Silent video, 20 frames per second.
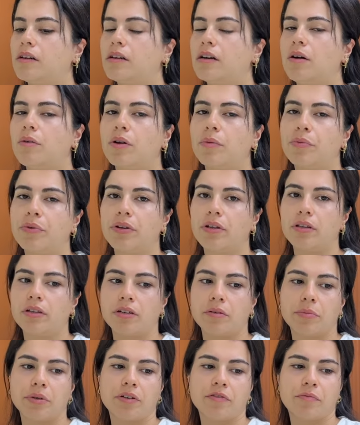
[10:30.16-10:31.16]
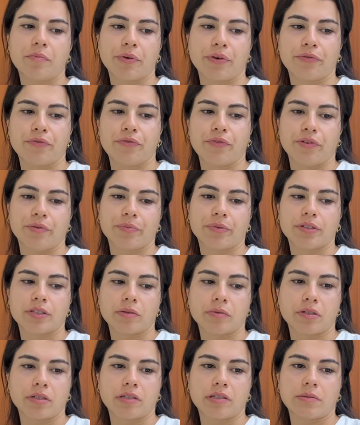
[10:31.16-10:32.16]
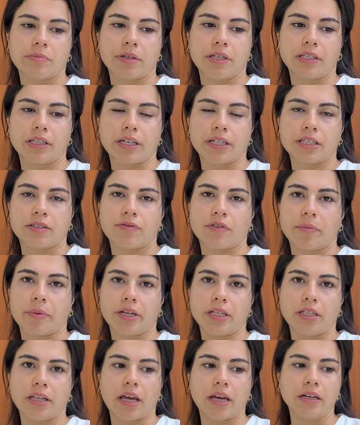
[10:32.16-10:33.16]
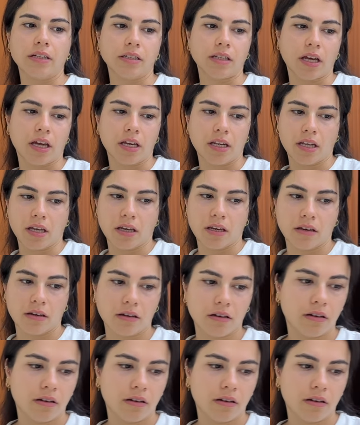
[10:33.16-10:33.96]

I want to put a little bit of perfume because I want to smell nice for my nail lady.